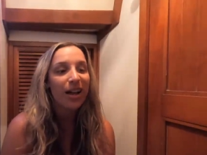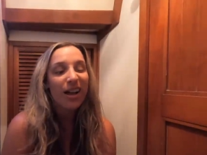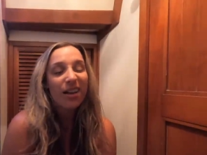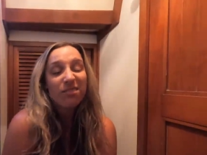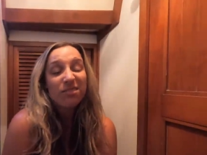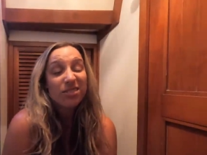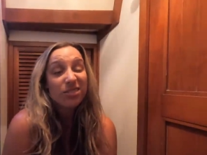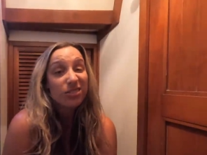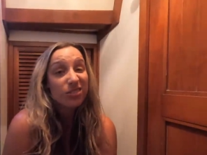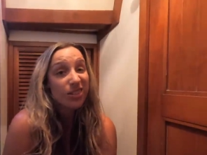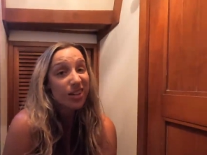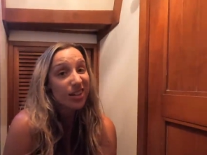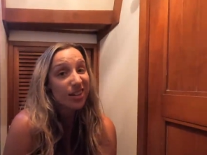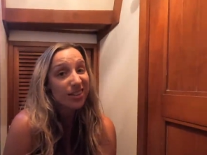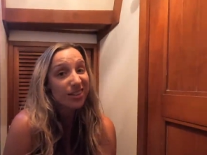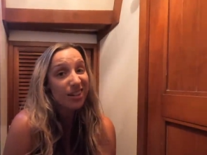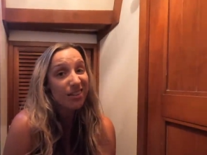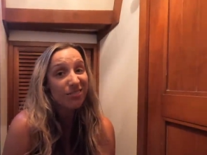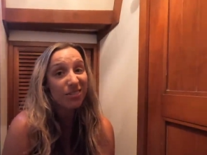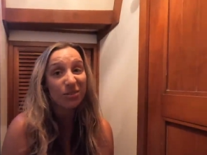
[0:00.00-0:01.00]
I'm still kind
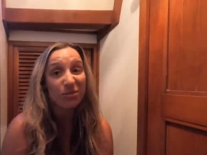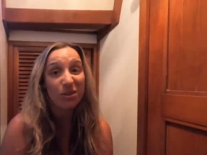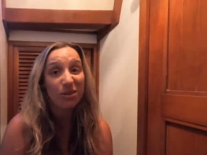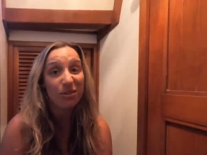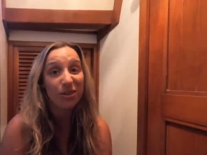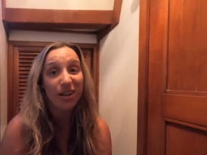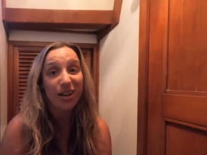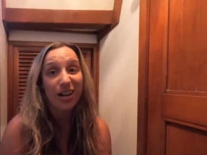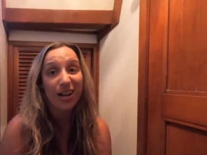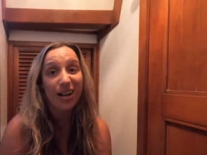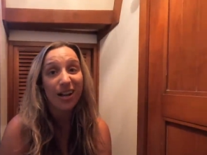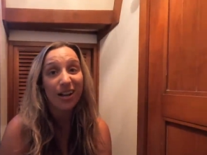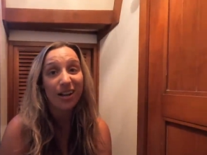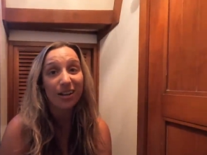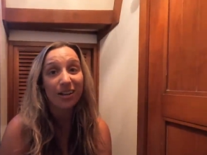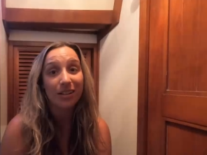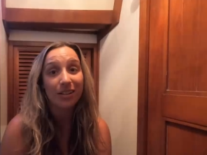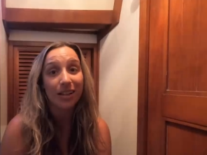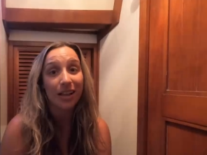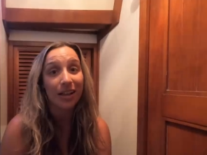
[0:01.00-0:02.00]
of loving where we
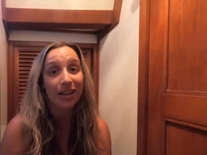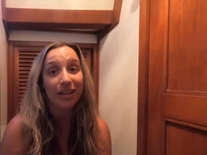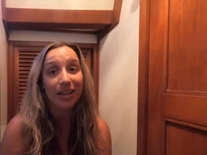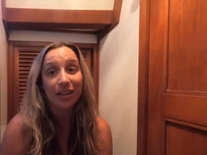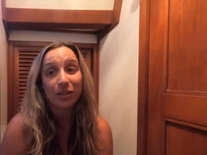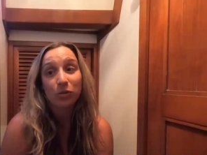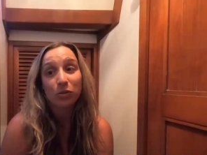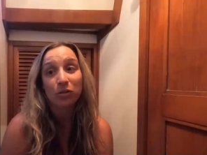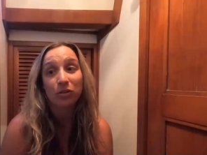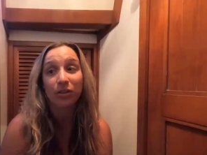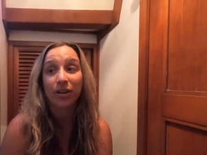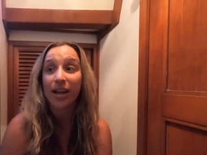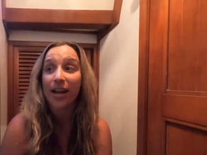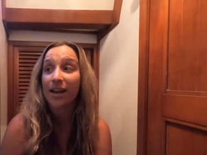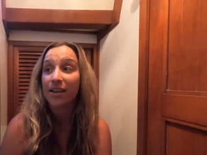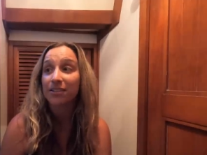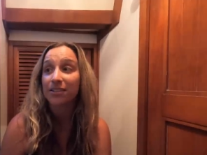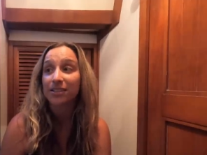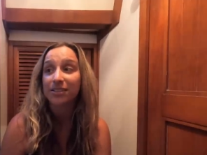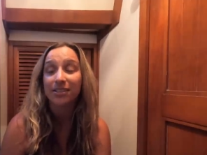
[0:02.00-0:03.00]
are. Like I look
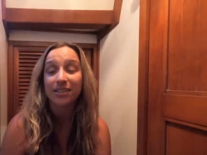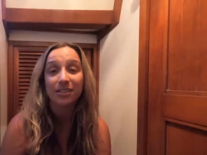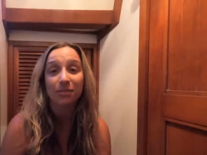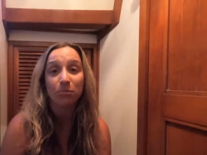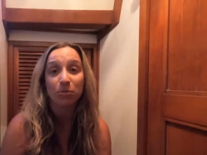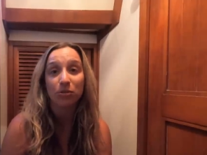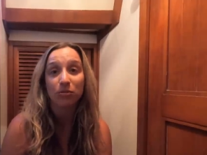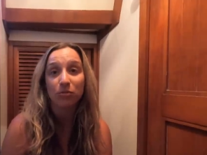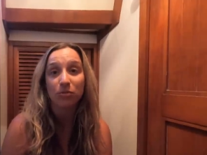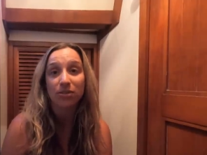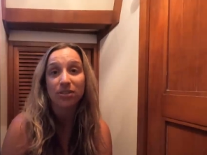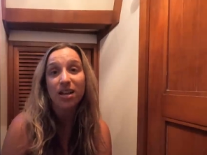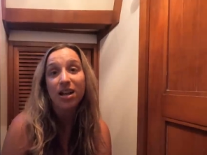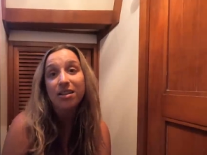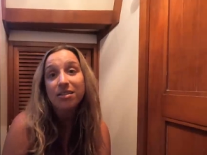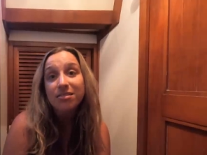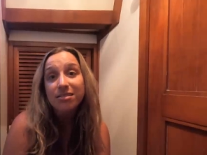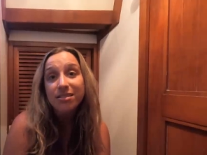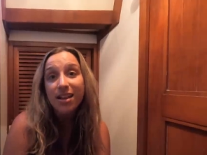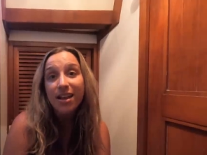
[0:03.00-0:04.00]
around, I see the beautiful
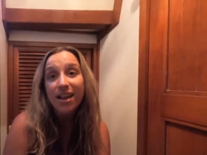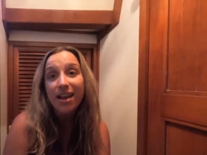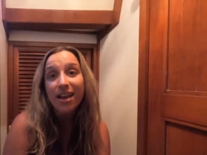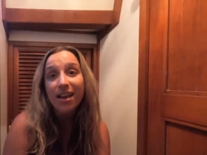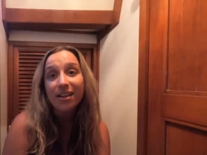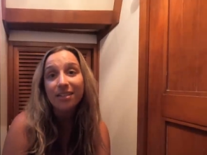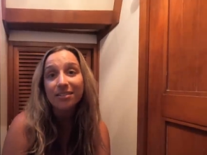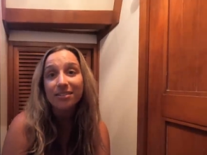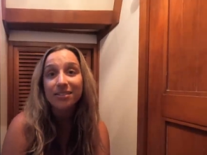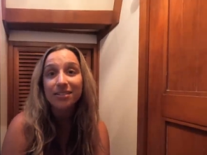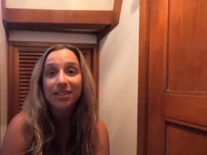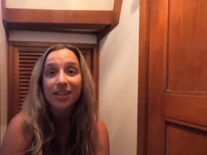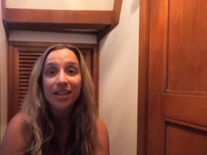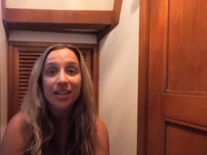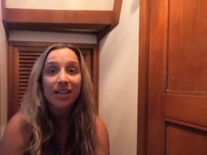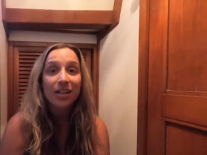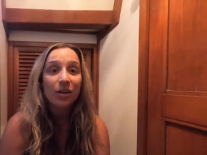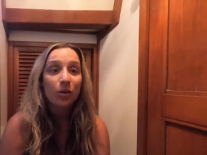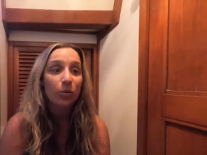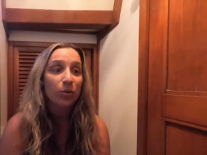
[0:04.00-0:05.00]
sunsets.
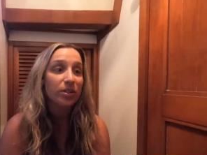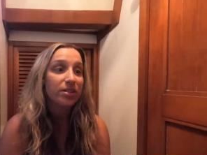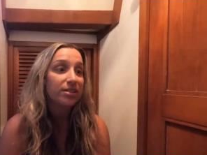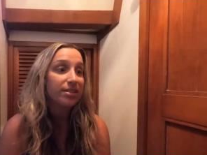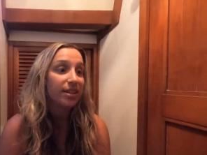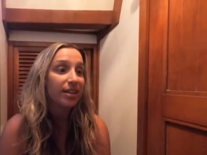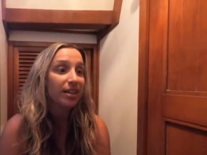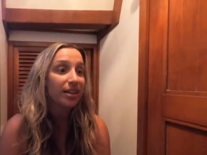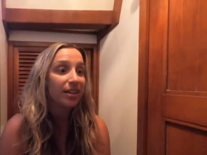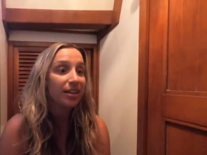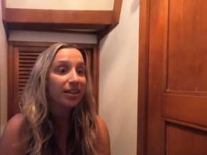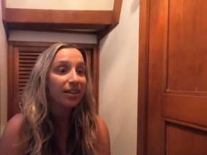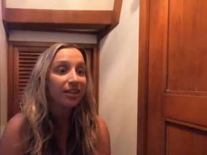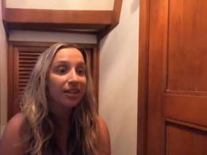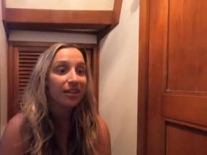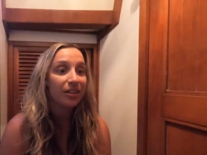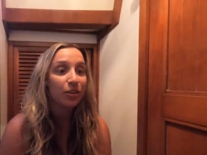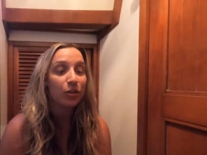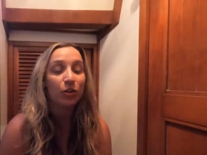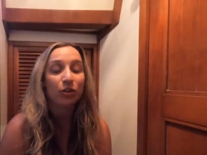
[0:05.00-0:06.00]
We
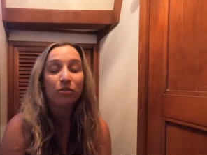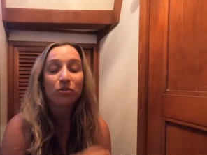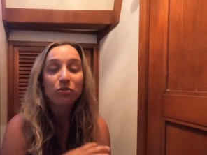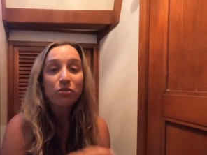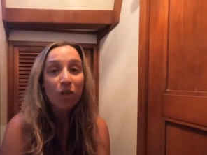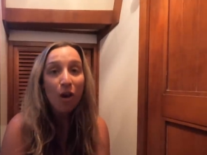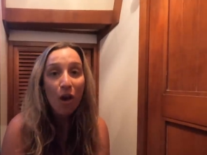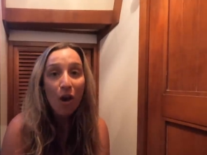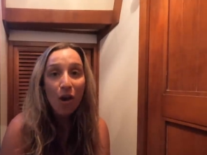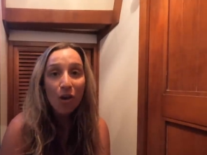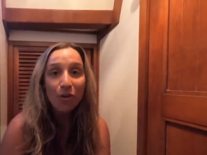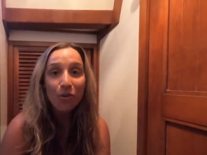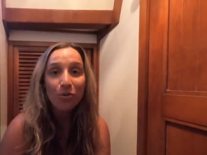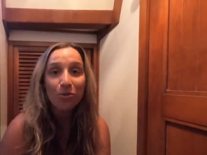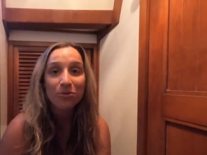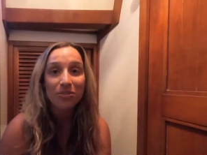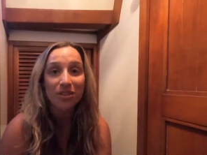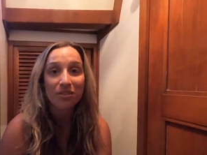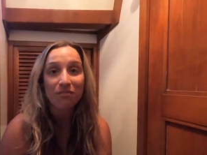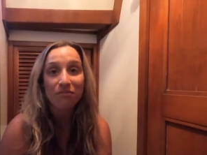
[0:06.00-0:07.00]
see, you know,
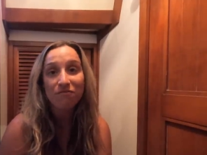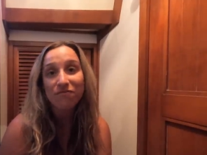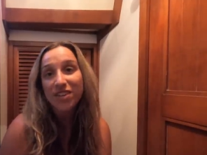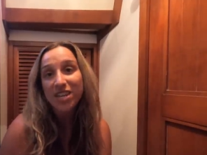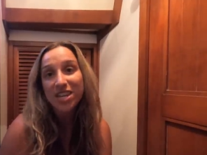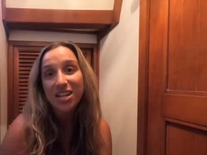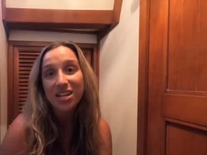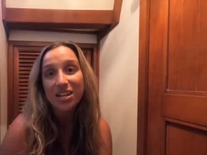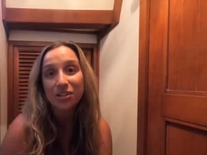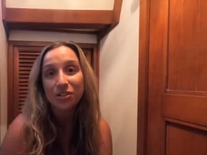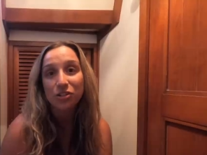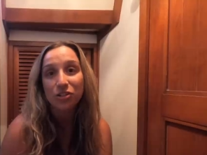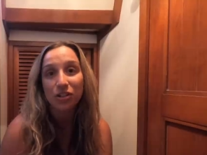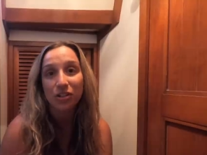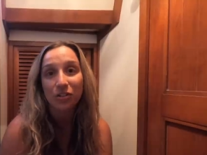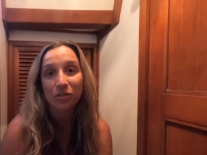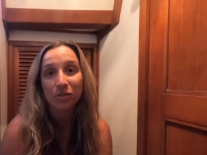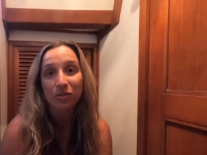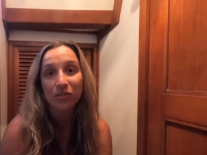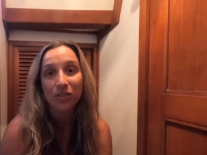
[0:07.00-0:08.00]
turtles and fish
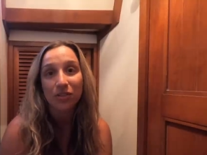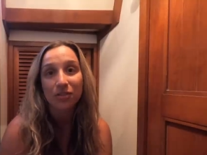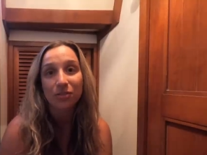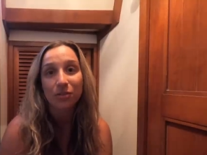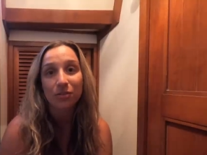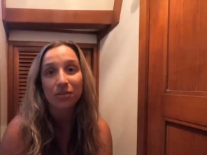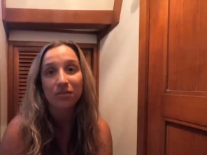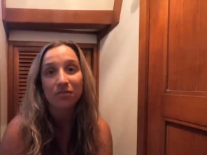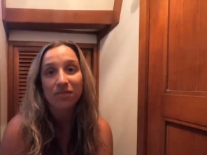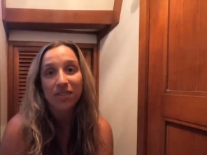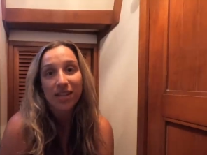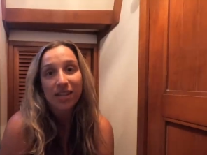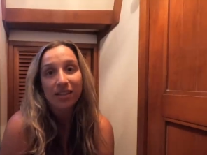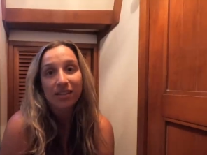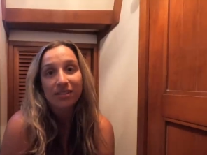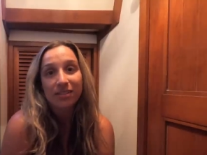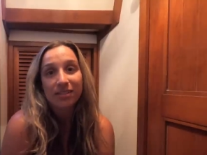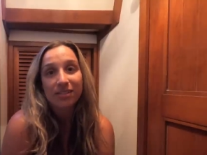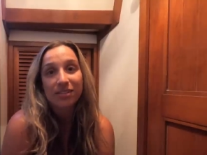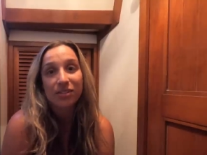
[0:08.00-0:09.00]
and all of those sorts of
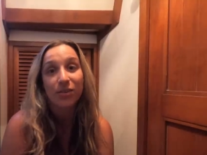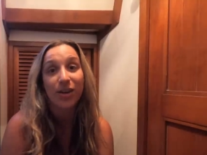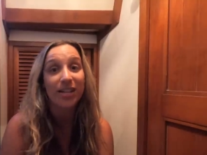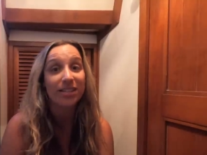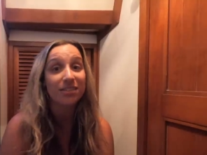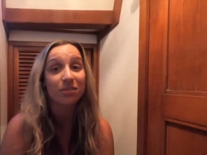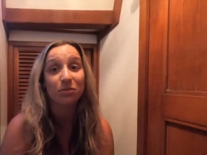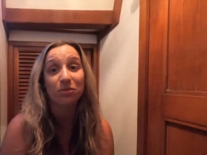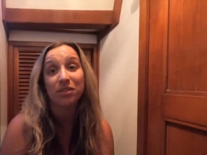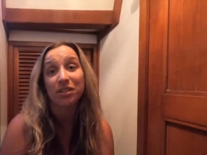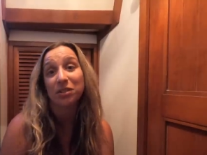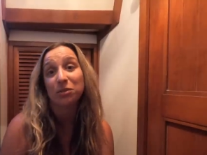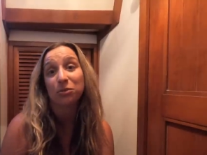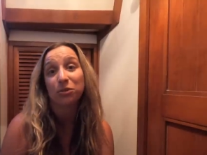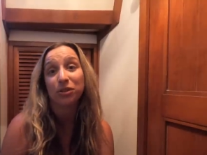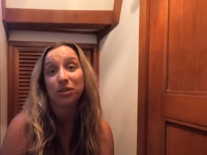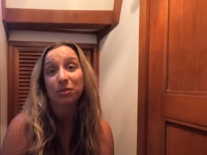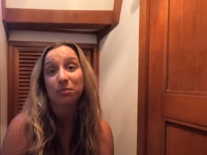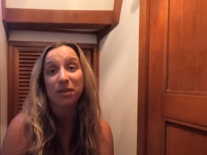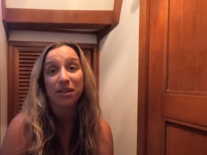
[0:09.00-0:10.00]
things. And so I still think
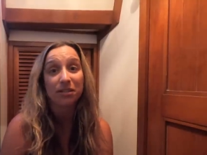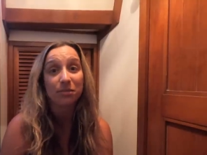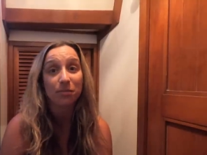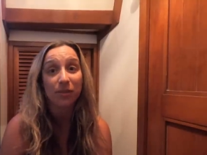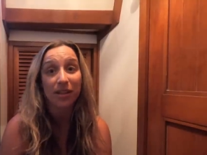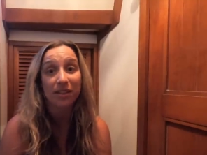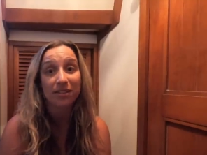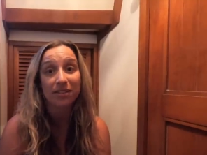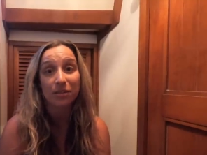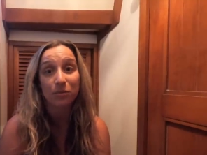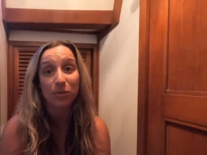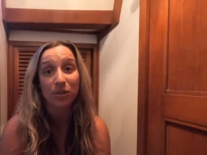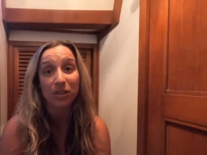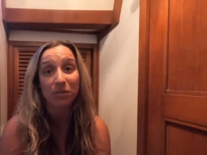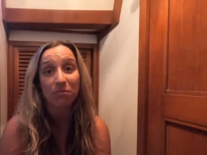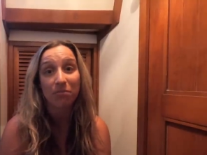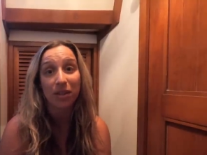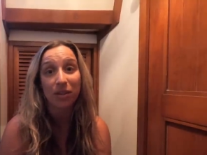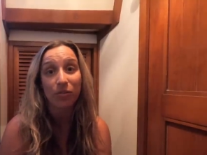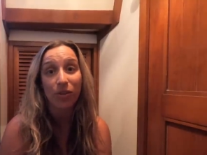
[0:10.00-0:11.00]
we're in the best place that we
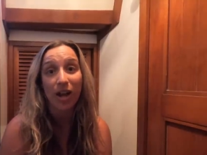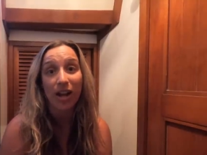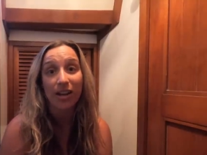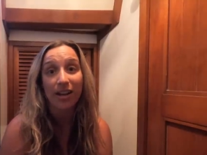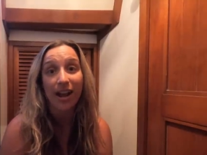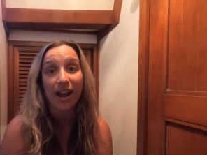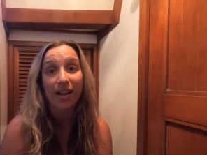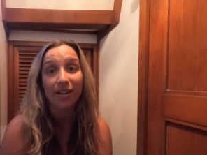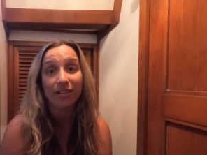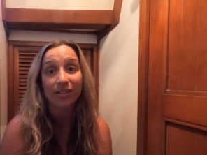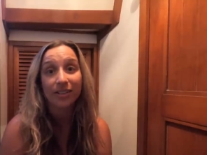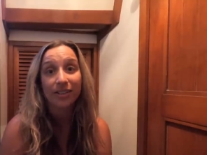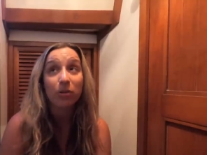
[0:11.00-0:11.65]
could be right now.